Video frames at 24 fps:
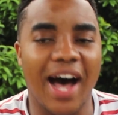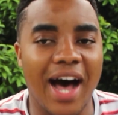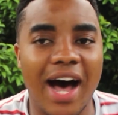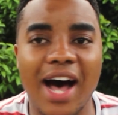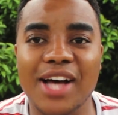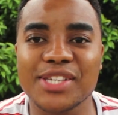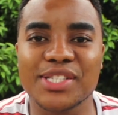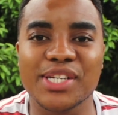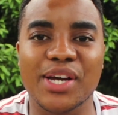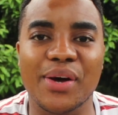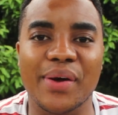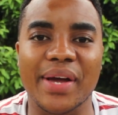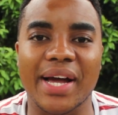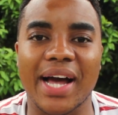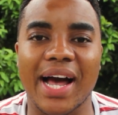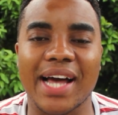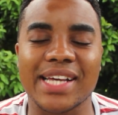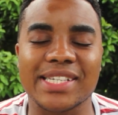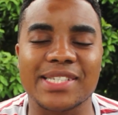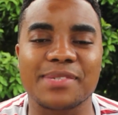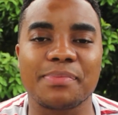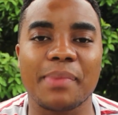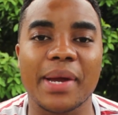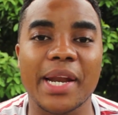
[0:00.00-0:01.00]
How's it going,
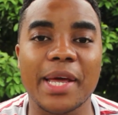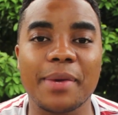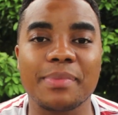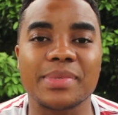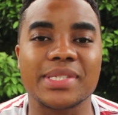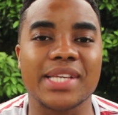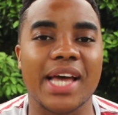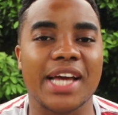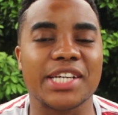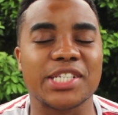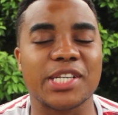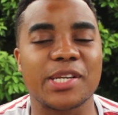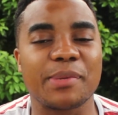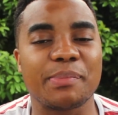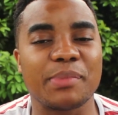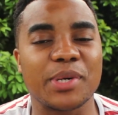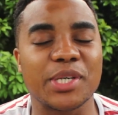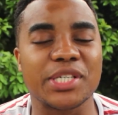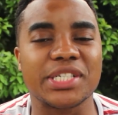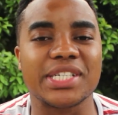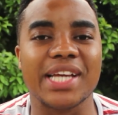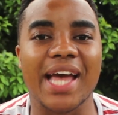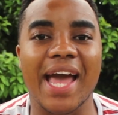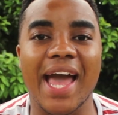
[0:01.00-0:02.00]
guys? My name is Ashley
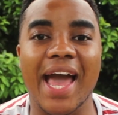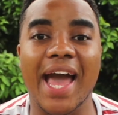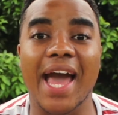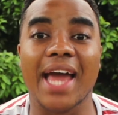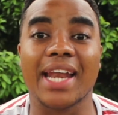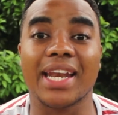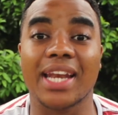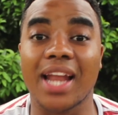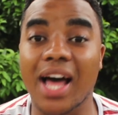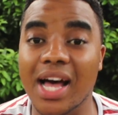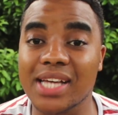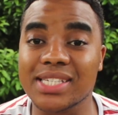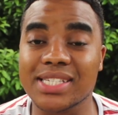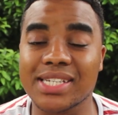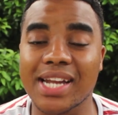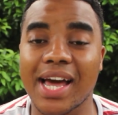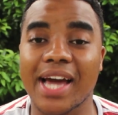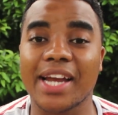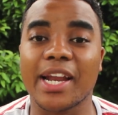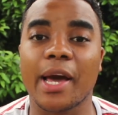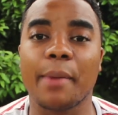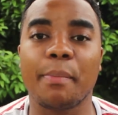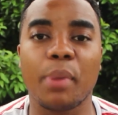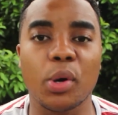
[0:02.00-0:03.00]
Mush, and last
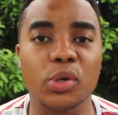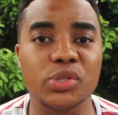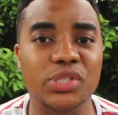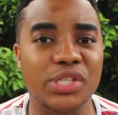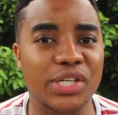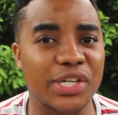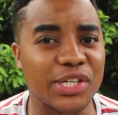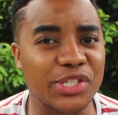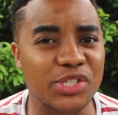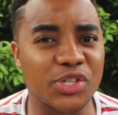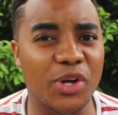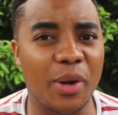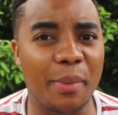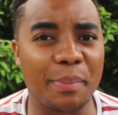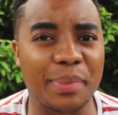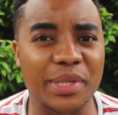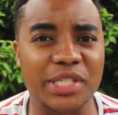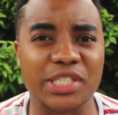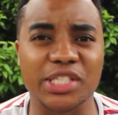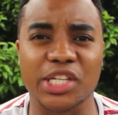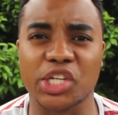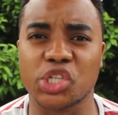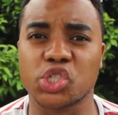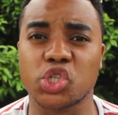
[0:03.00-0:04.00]
night I posted an Instagram
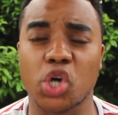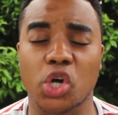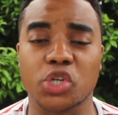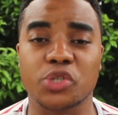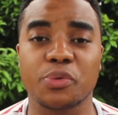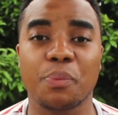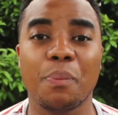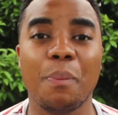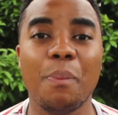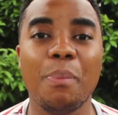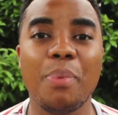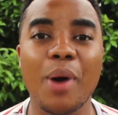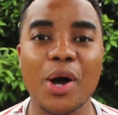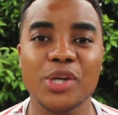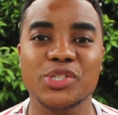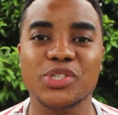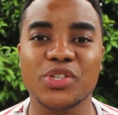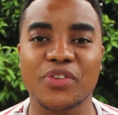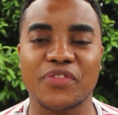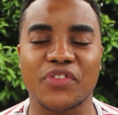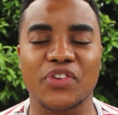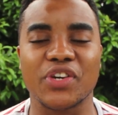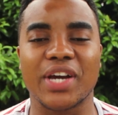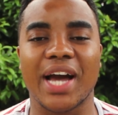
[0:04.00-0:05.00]
picture that shocked most
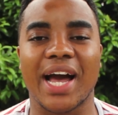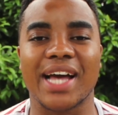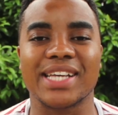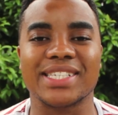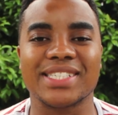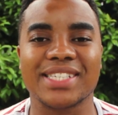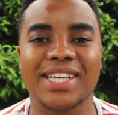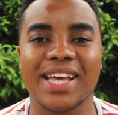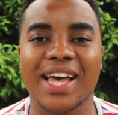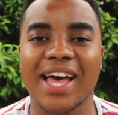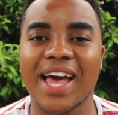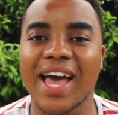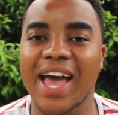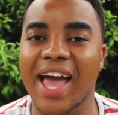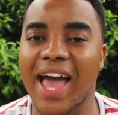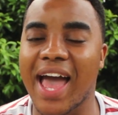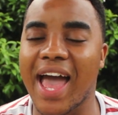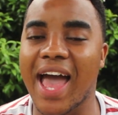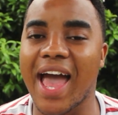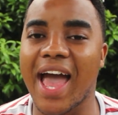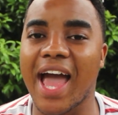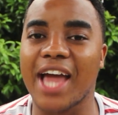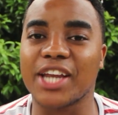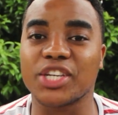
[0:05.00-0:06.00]
of you guys.
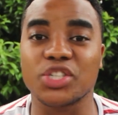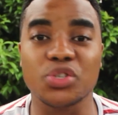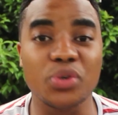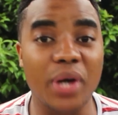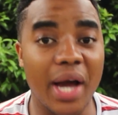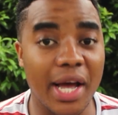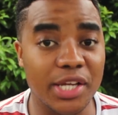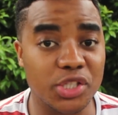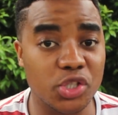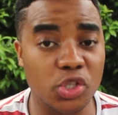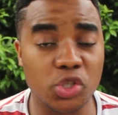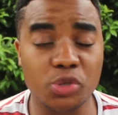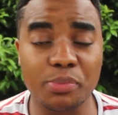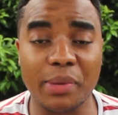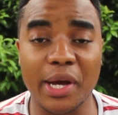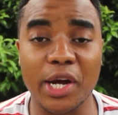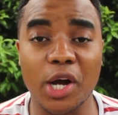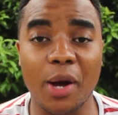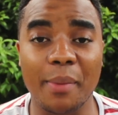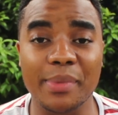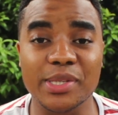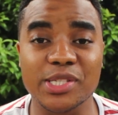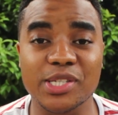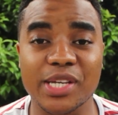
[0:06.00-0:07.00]
And you guys took to my
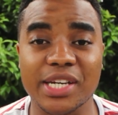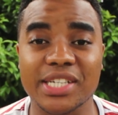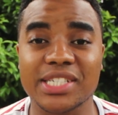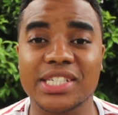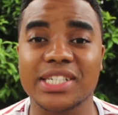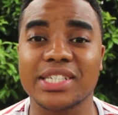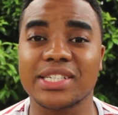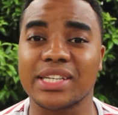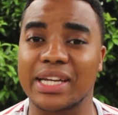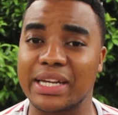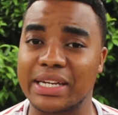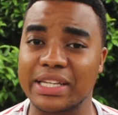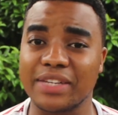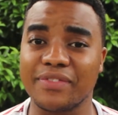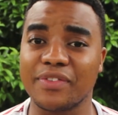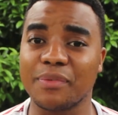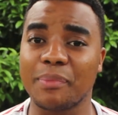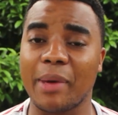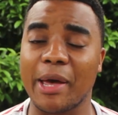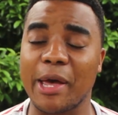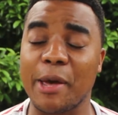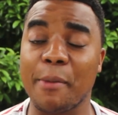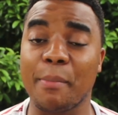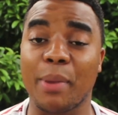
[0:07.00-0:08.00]
comment section and even
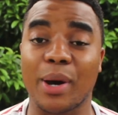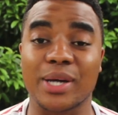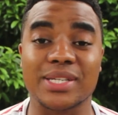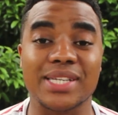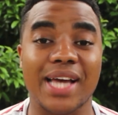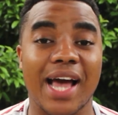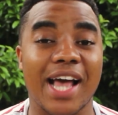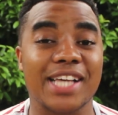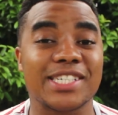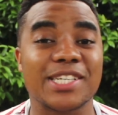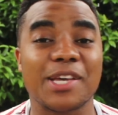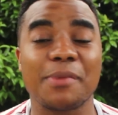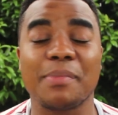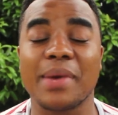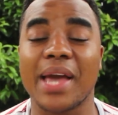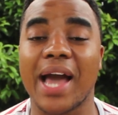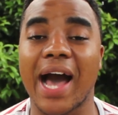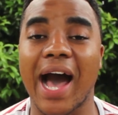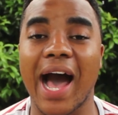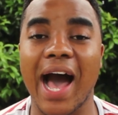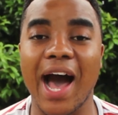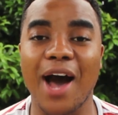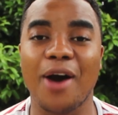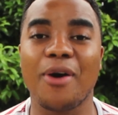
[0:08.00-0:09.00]
my inbox asking me
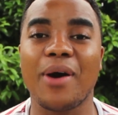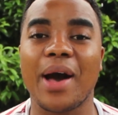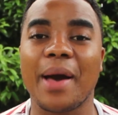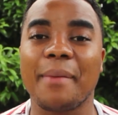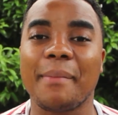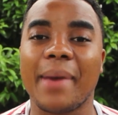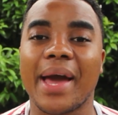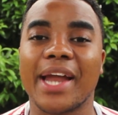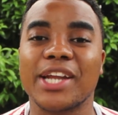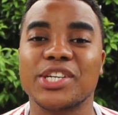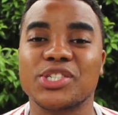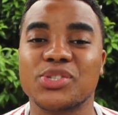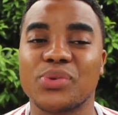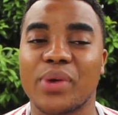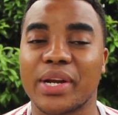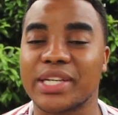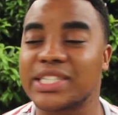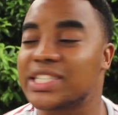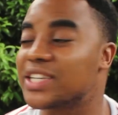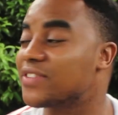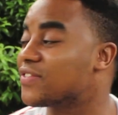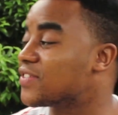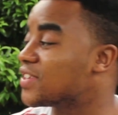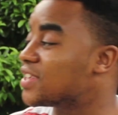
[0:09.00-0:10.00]
how I managed to
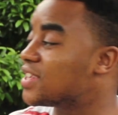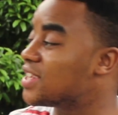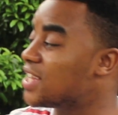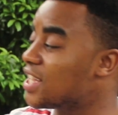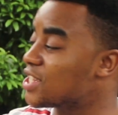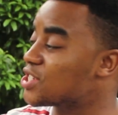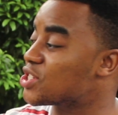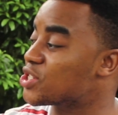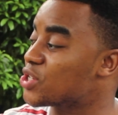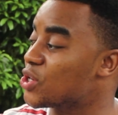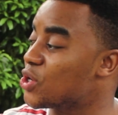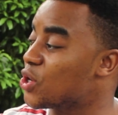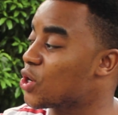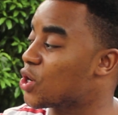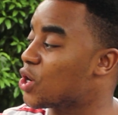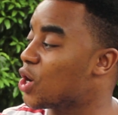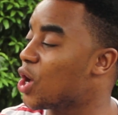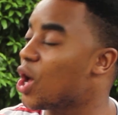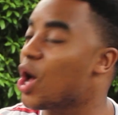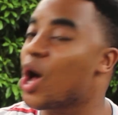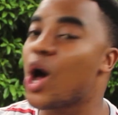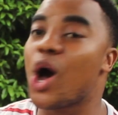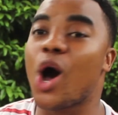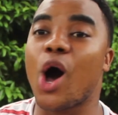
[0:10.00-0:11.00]
achieve this look
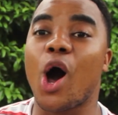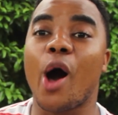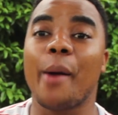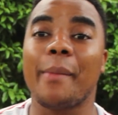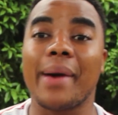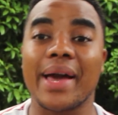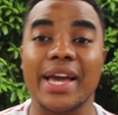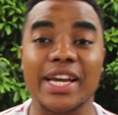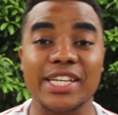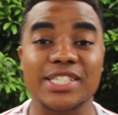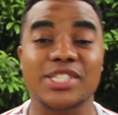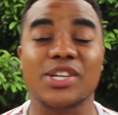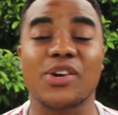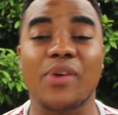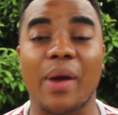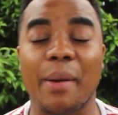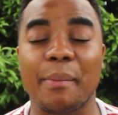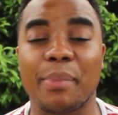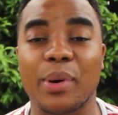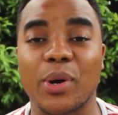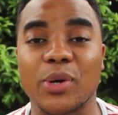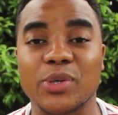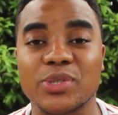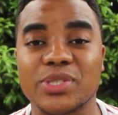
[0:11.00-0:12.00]
on my
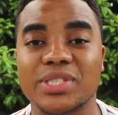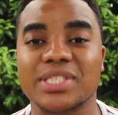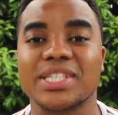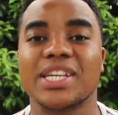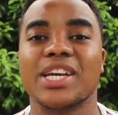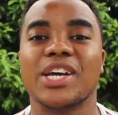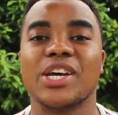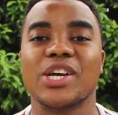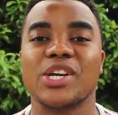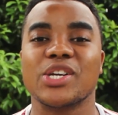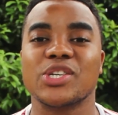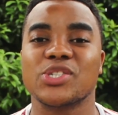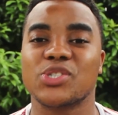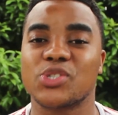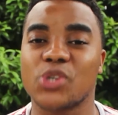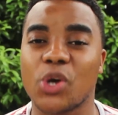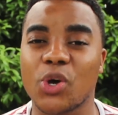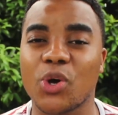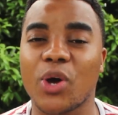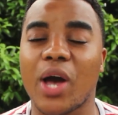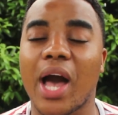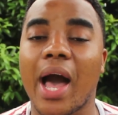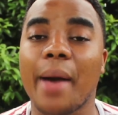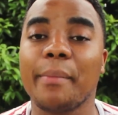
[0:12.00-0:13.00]
Instagram post.
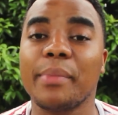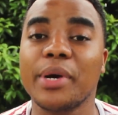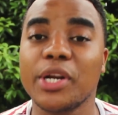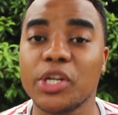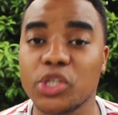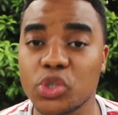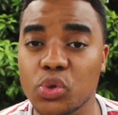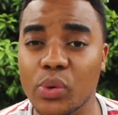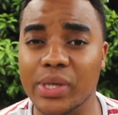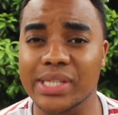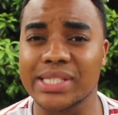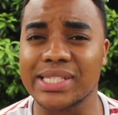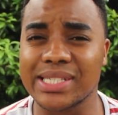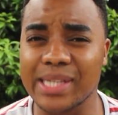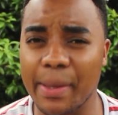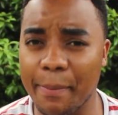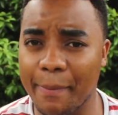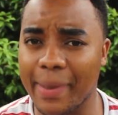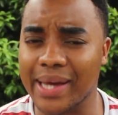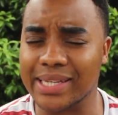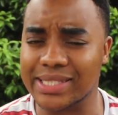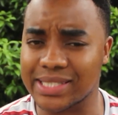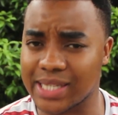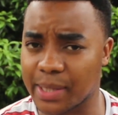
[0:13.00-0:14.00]
So I'm going to do a
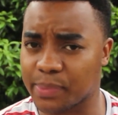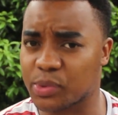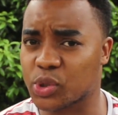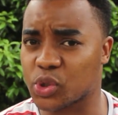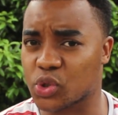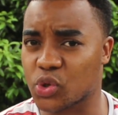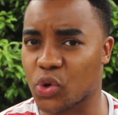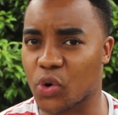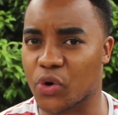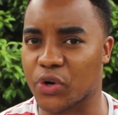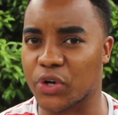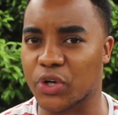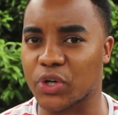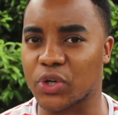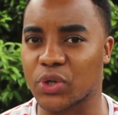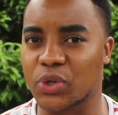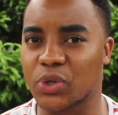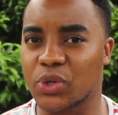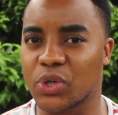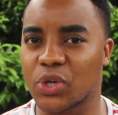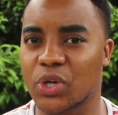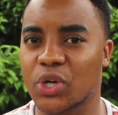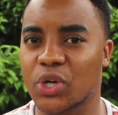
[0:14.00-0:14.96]
step-by-step tutorial